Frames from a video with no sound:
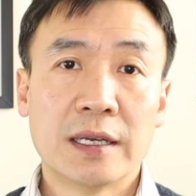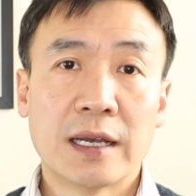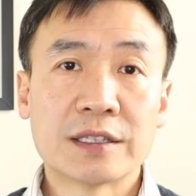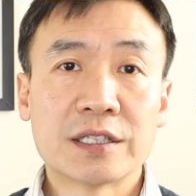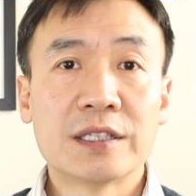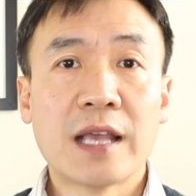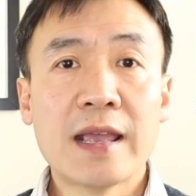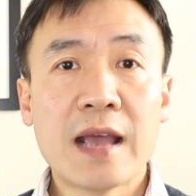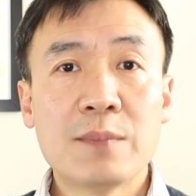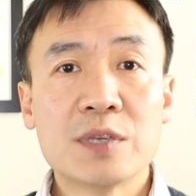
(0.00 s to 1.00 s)
And
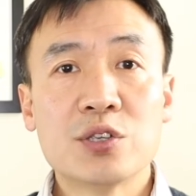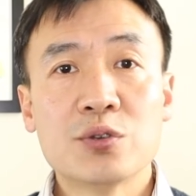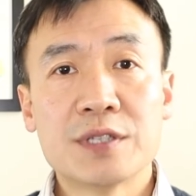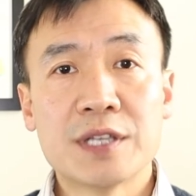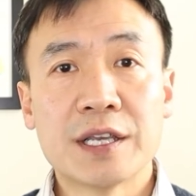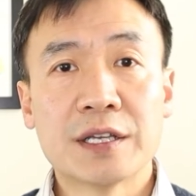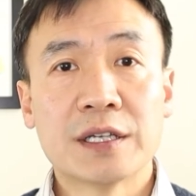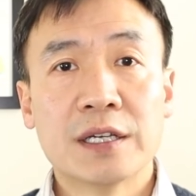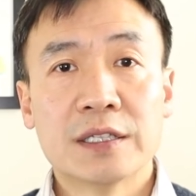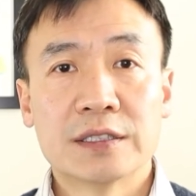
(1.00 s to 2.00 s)
today I'm
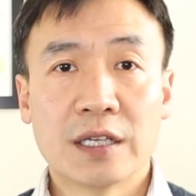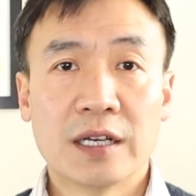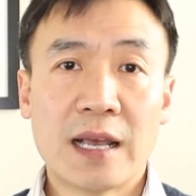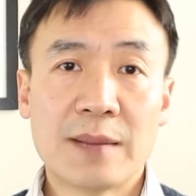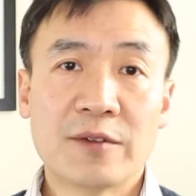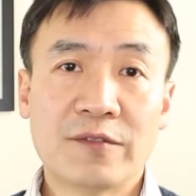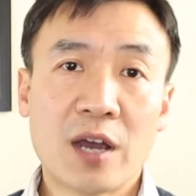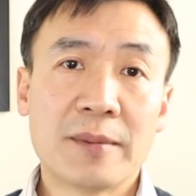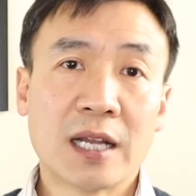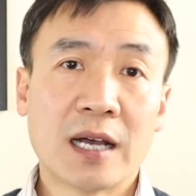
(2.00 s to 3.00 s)
using the lemon
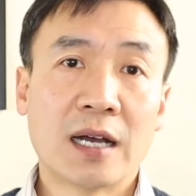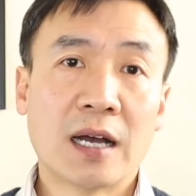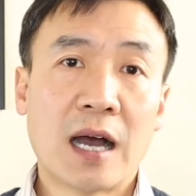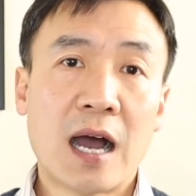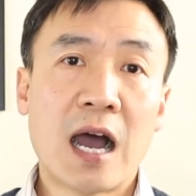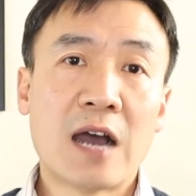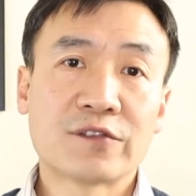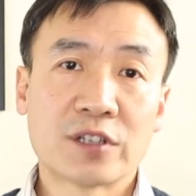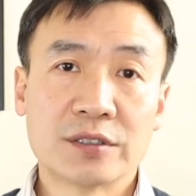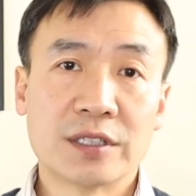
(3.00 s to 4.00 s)
verbena
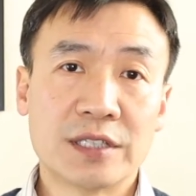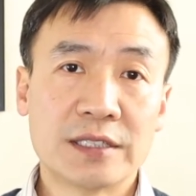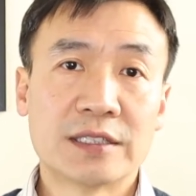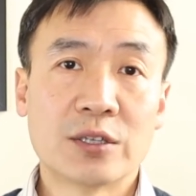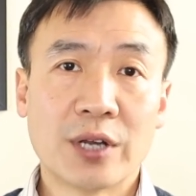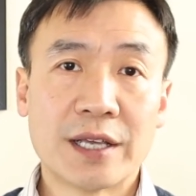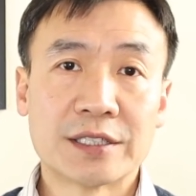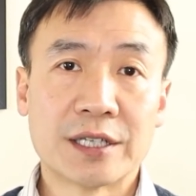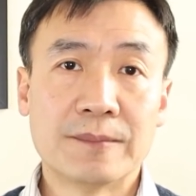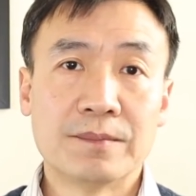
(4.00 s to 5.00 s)
after the
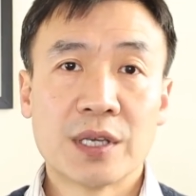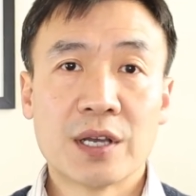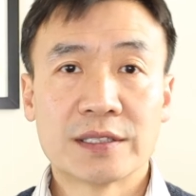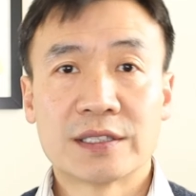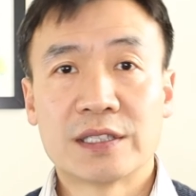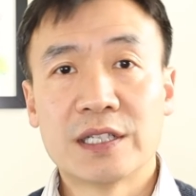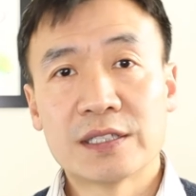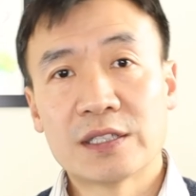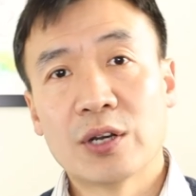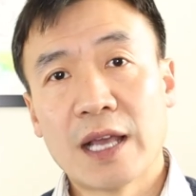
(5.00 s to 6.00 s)
distillation because
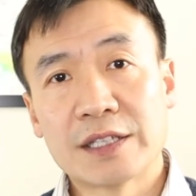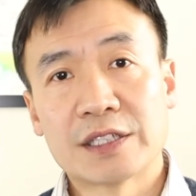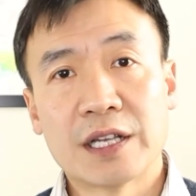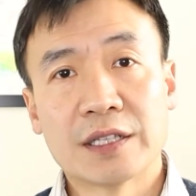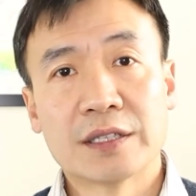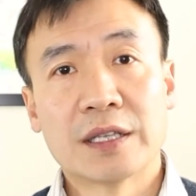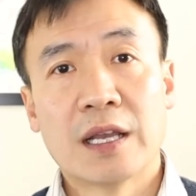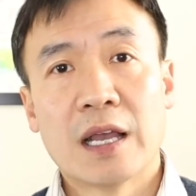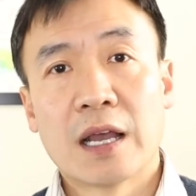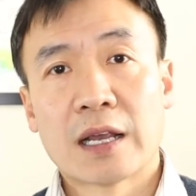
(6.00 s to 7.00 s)
distillation
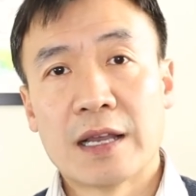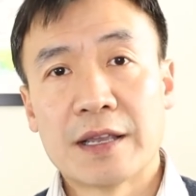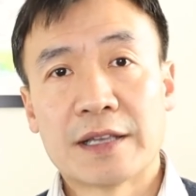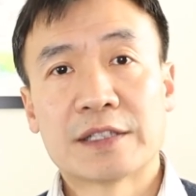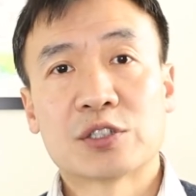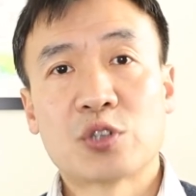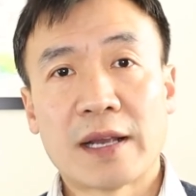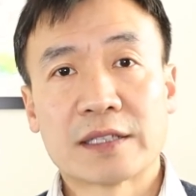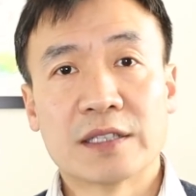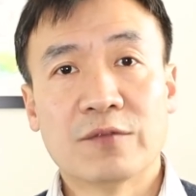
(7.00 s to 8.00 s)
can
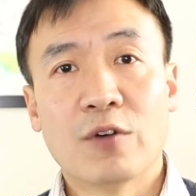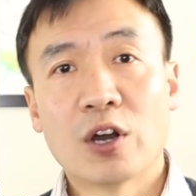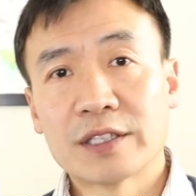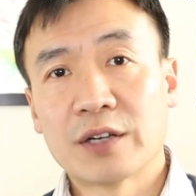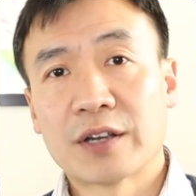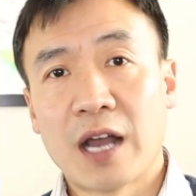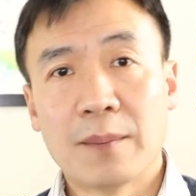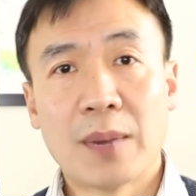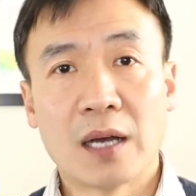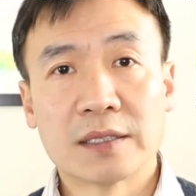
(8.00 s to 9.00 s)
extract the volatile
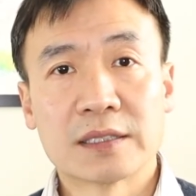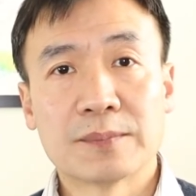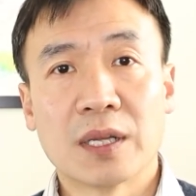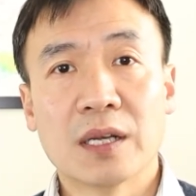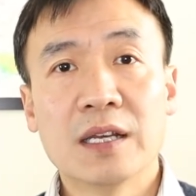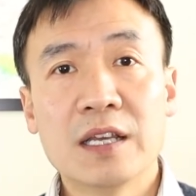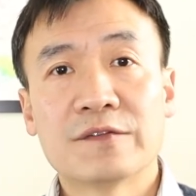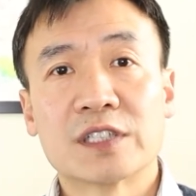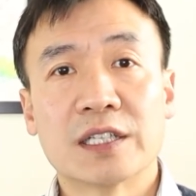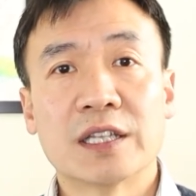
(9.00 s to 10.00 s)
compounds but
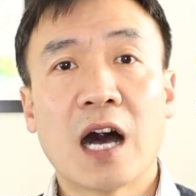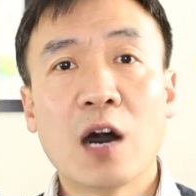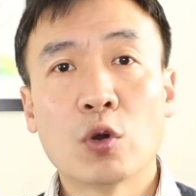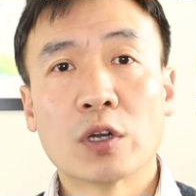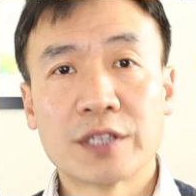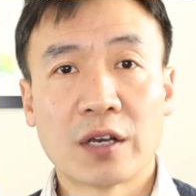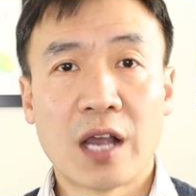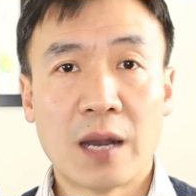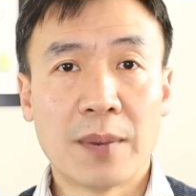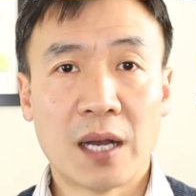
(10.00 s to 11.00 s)
leaves the non-volatile
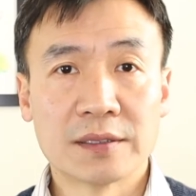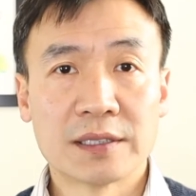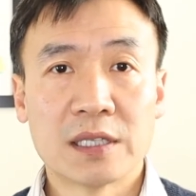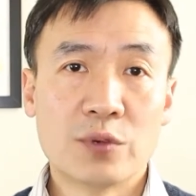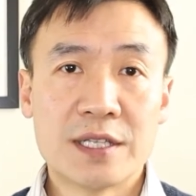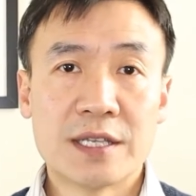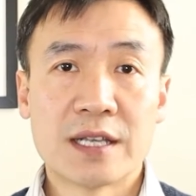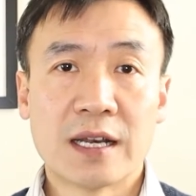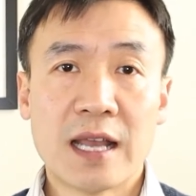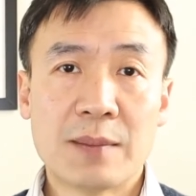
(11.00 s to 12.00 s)
compounds within
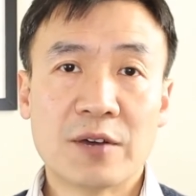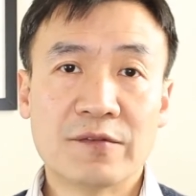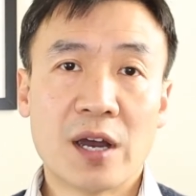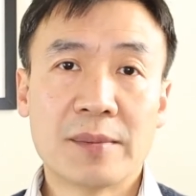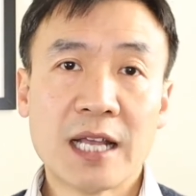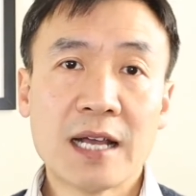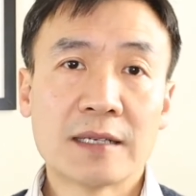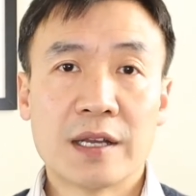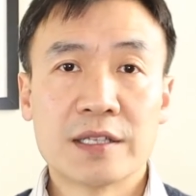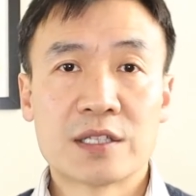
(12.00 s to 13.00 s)
the lemon verbena.
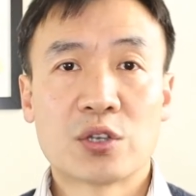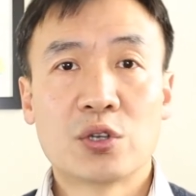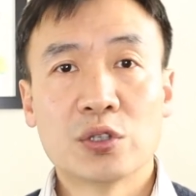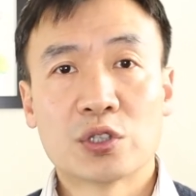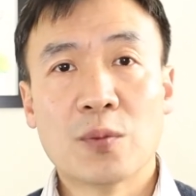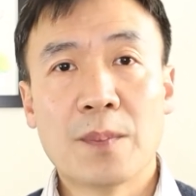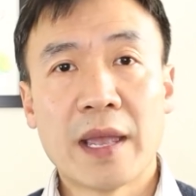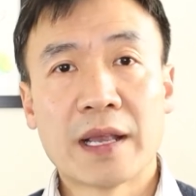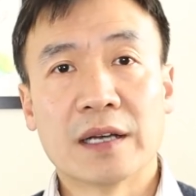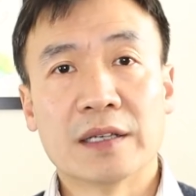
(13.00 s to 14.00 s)
It is good to
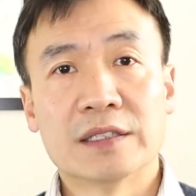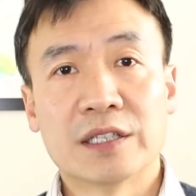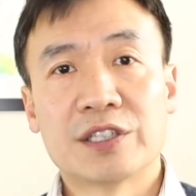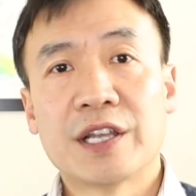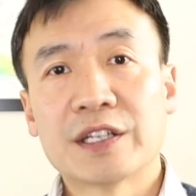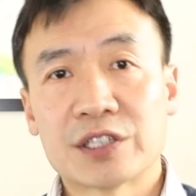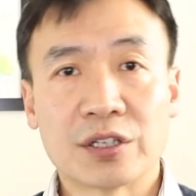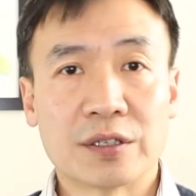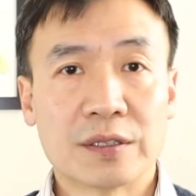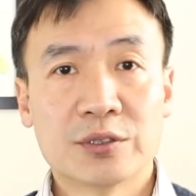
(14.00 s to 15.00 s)
make the
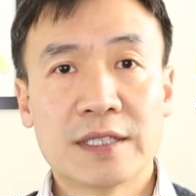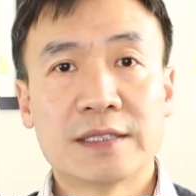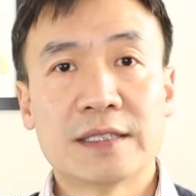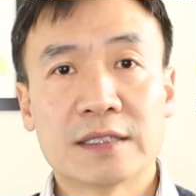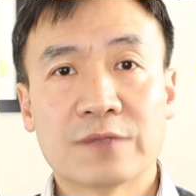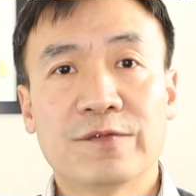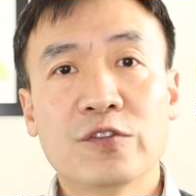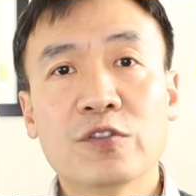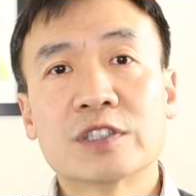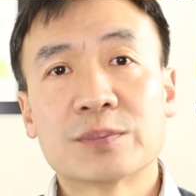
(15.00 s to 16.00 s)
tincture. So this is a
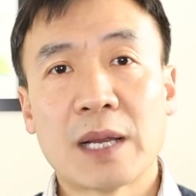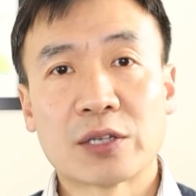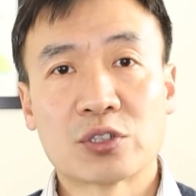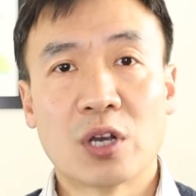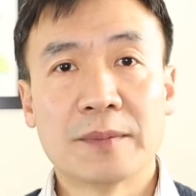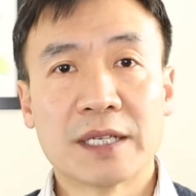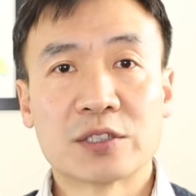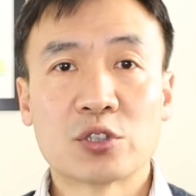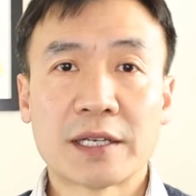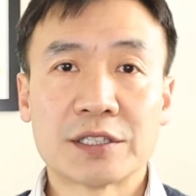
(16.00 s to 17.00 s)
full spectrum
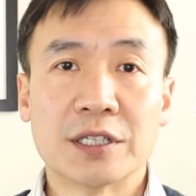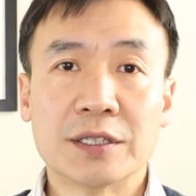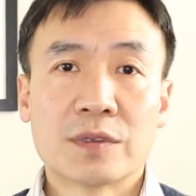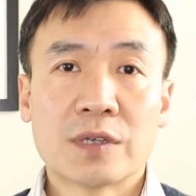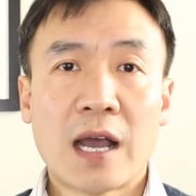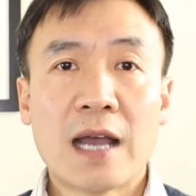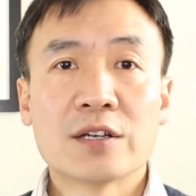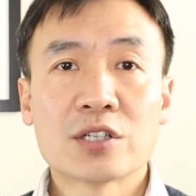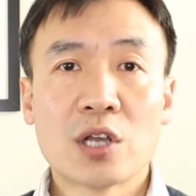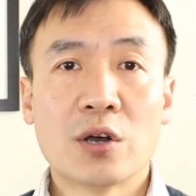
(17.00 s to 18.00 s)
extraction.
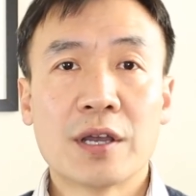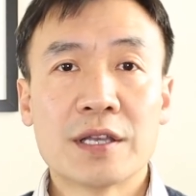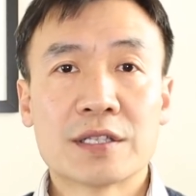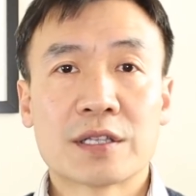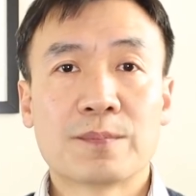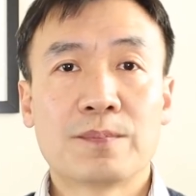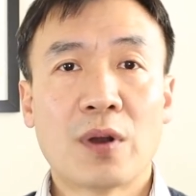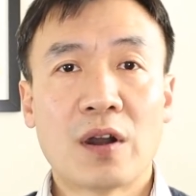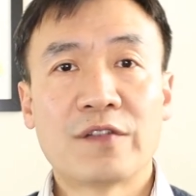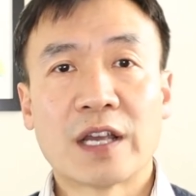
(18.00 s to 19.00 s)
Hydrosol is
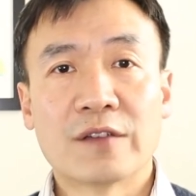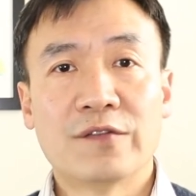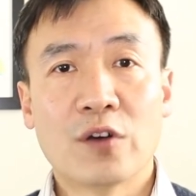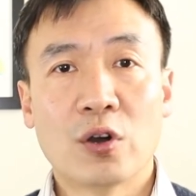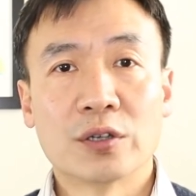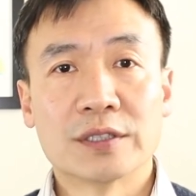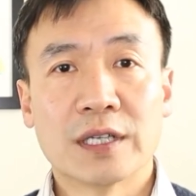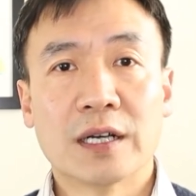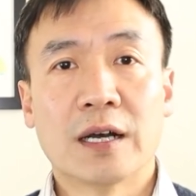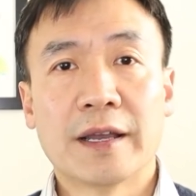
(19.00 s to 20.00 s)
perfect for the